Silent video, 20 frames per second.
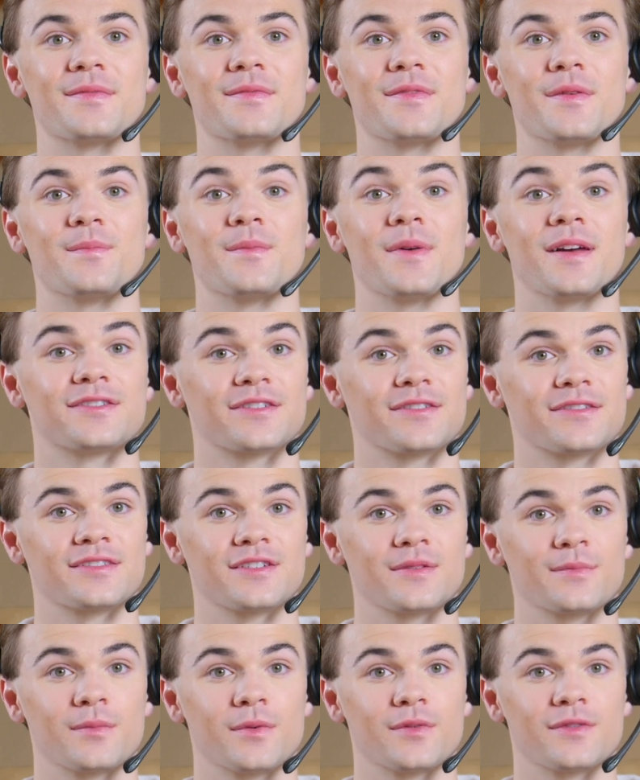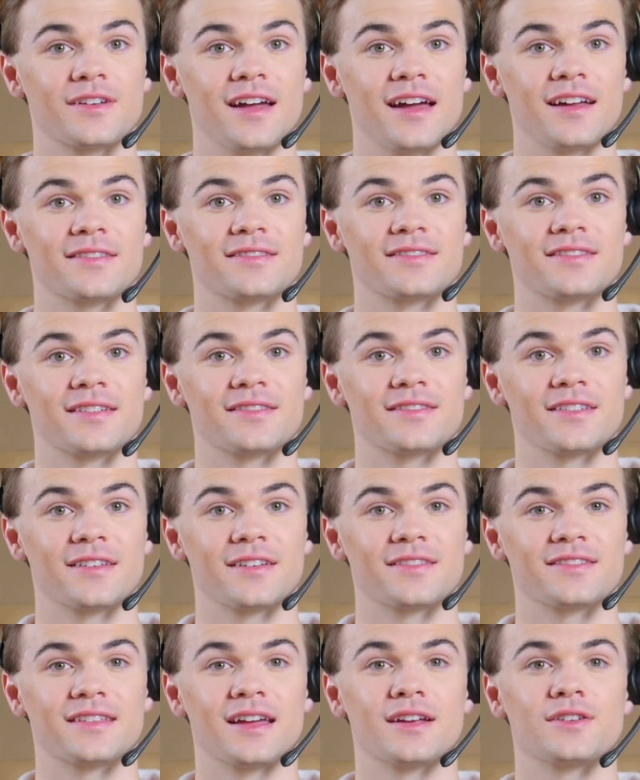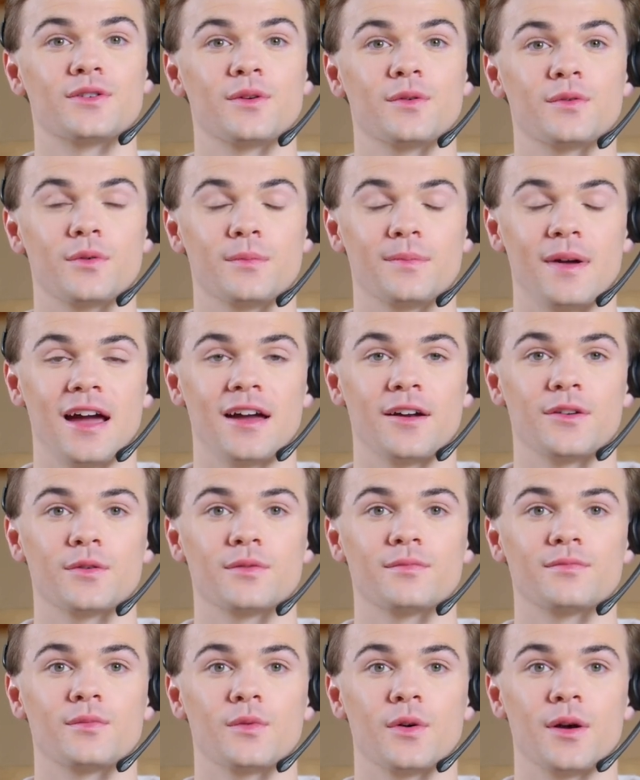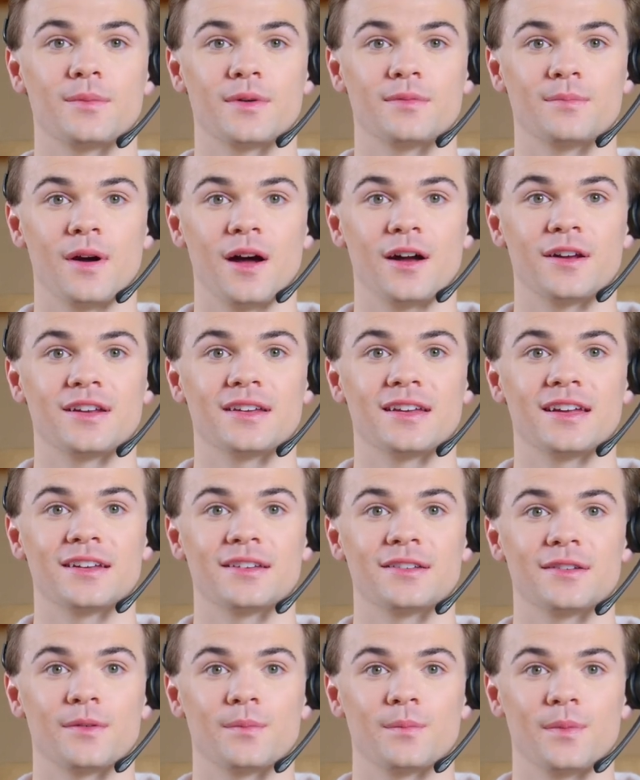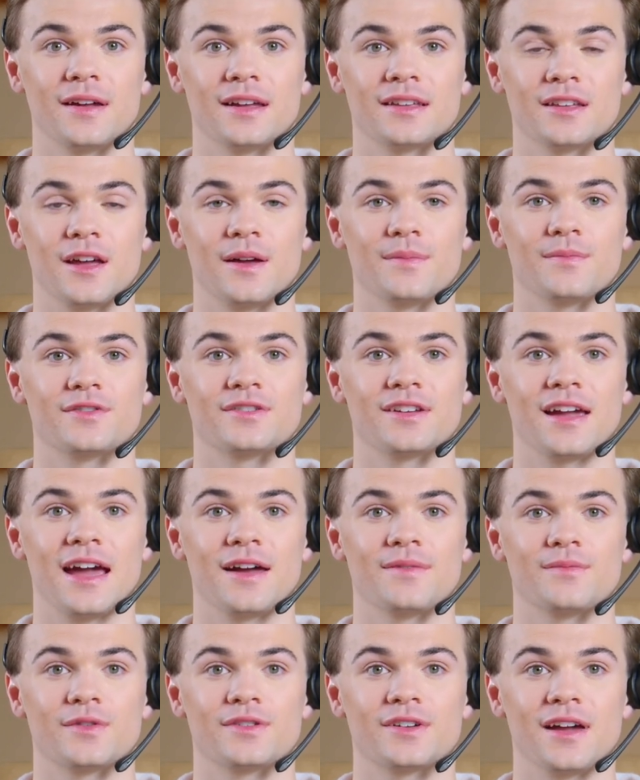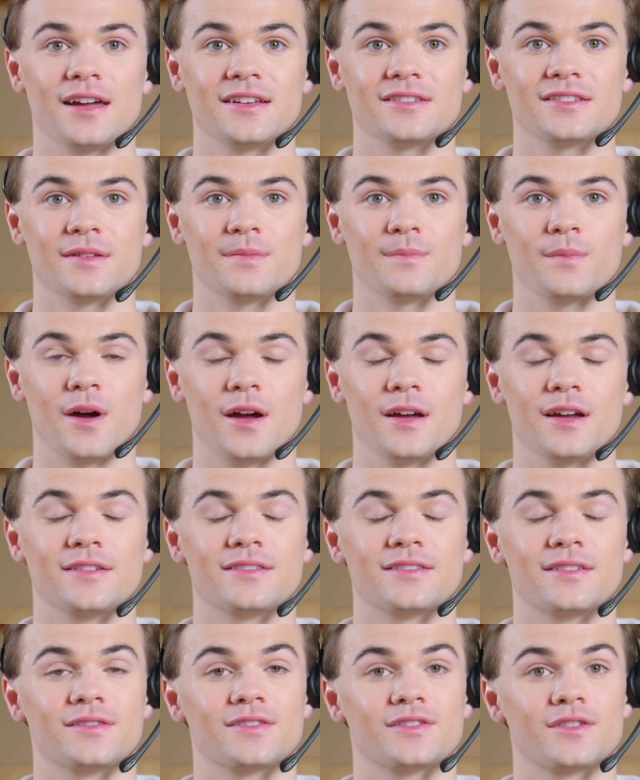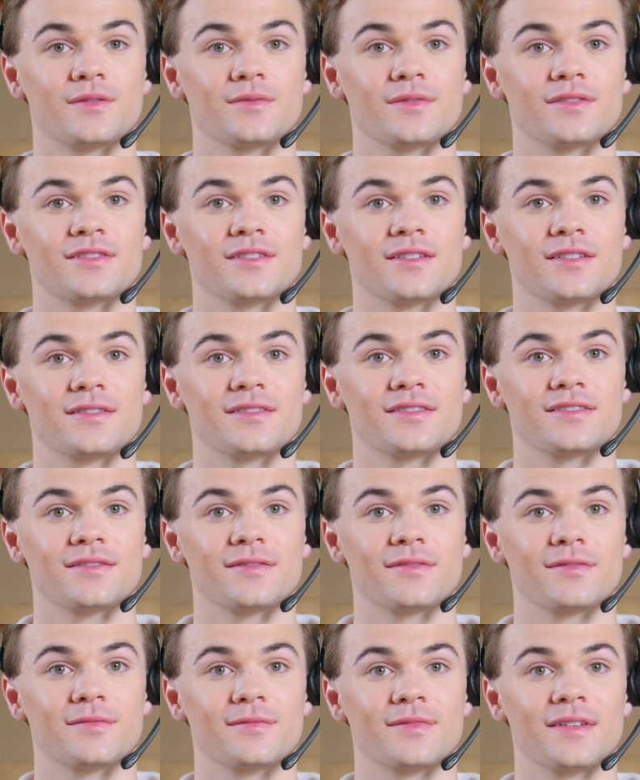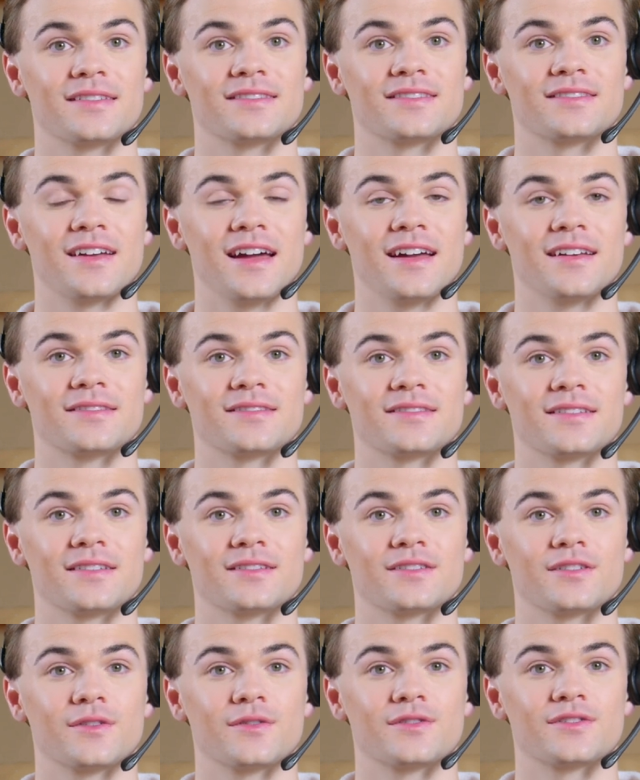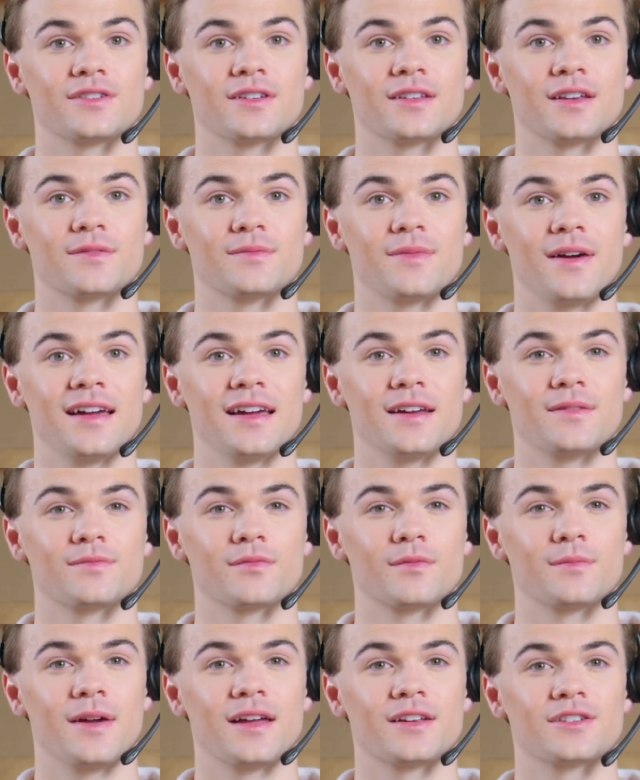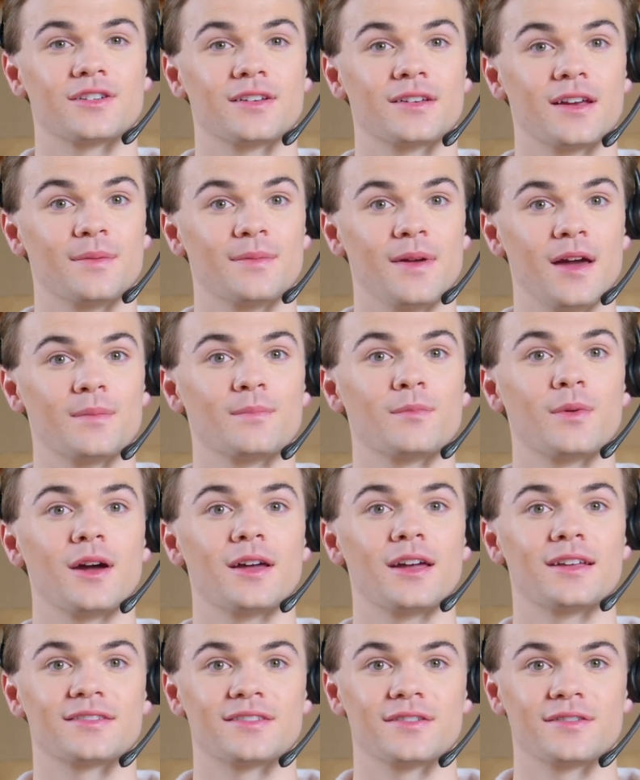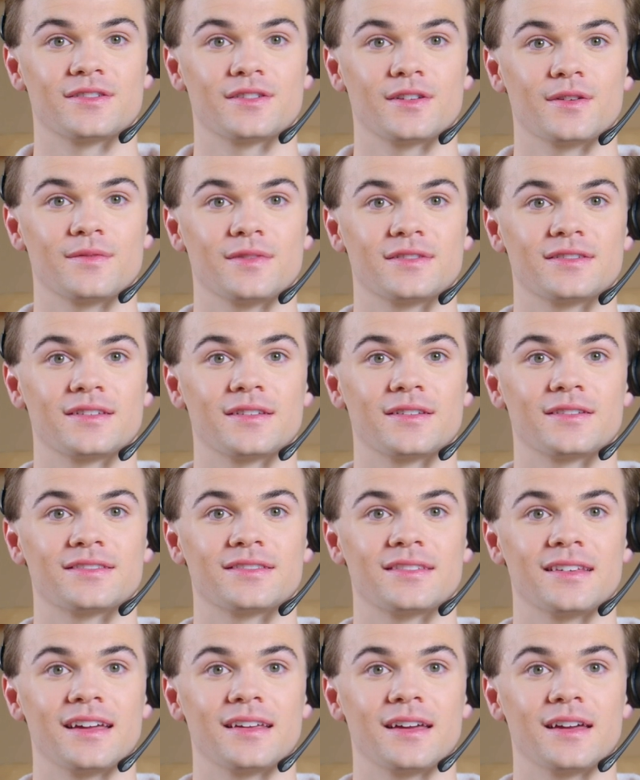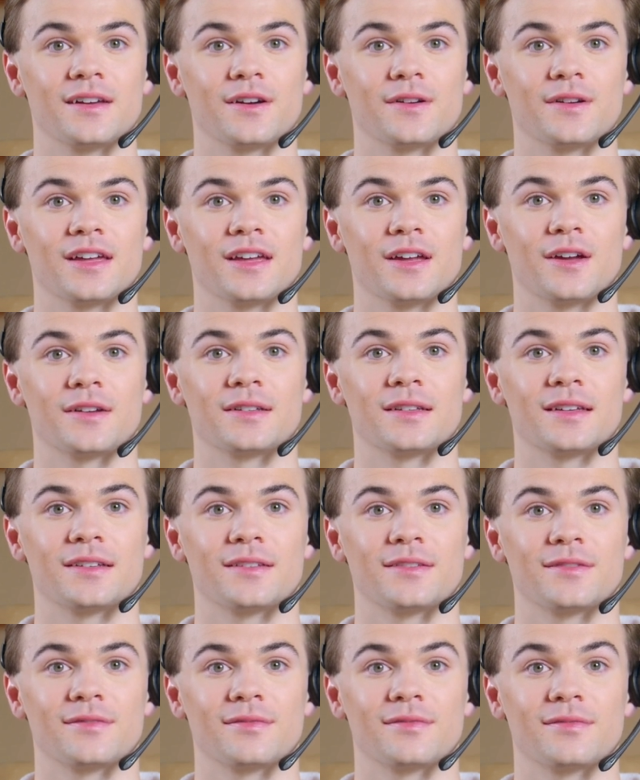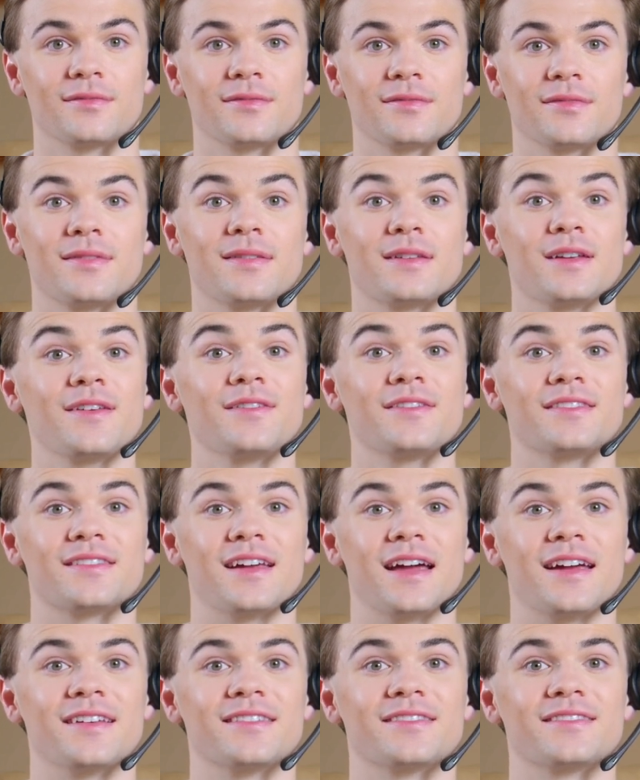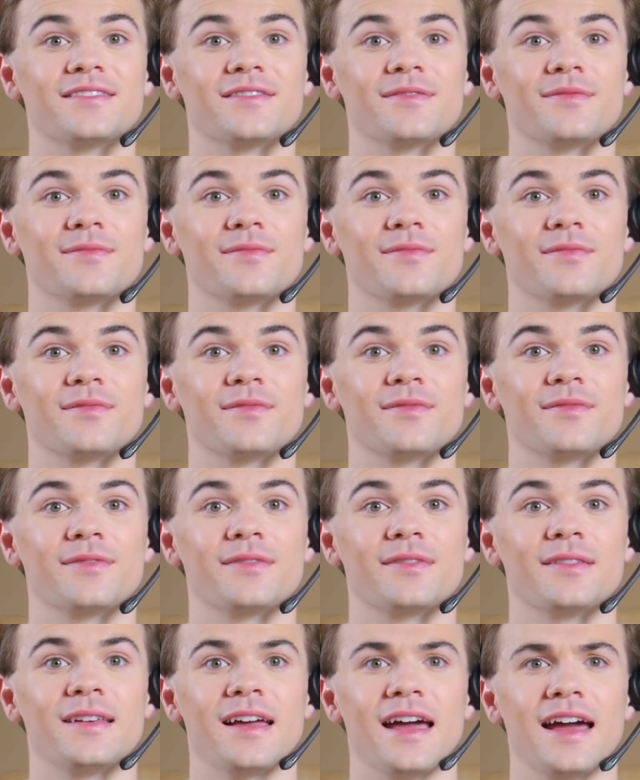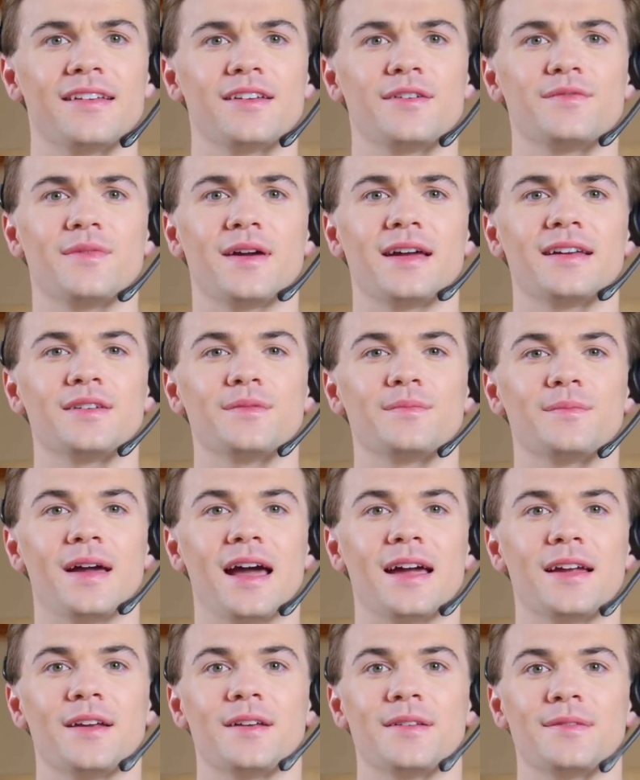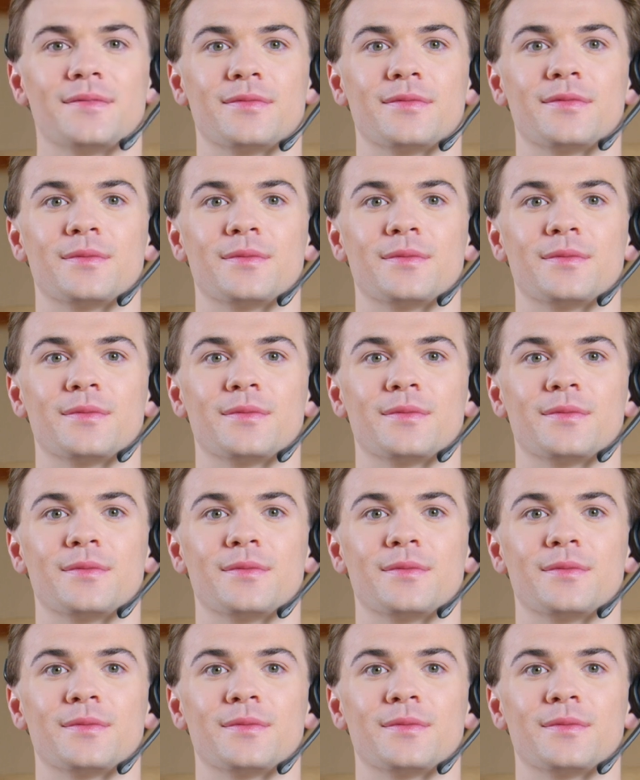The present simple tense is an essential grammatical form in marketing when it comes to advertising products and services. This tense is used to convey information about products and services in a clear, concise, and effective manner.